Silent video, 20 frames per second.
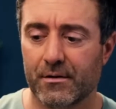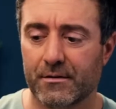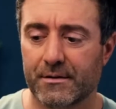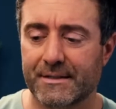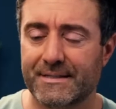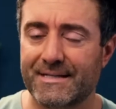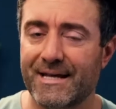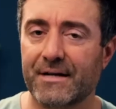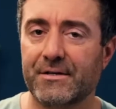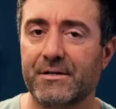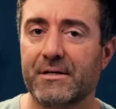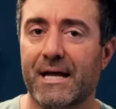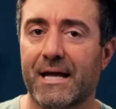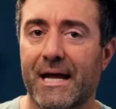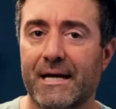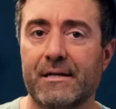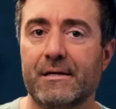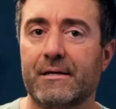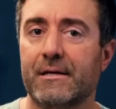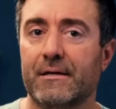detecting
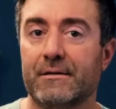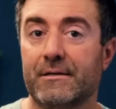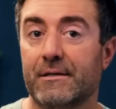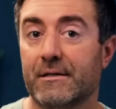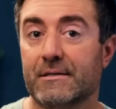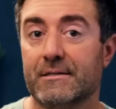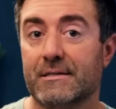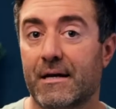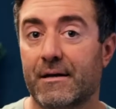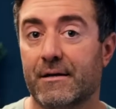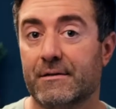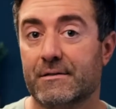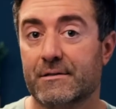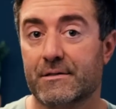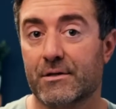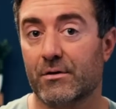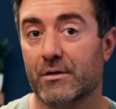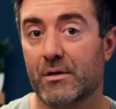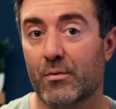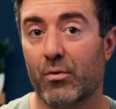any candida is not
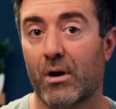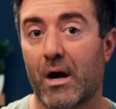necessarily a